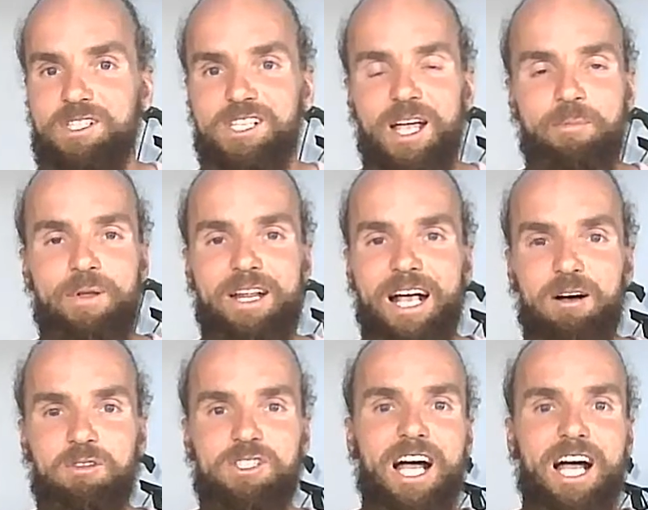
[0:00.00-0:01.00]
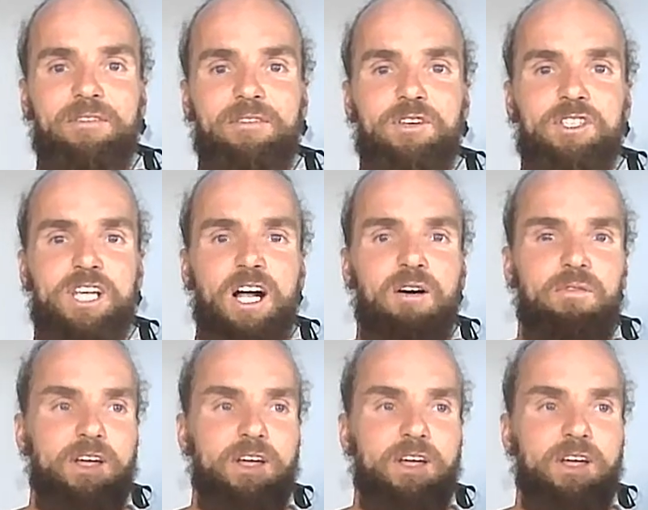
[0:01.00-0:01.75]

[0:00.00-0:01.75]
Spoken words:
happening outside of yourself,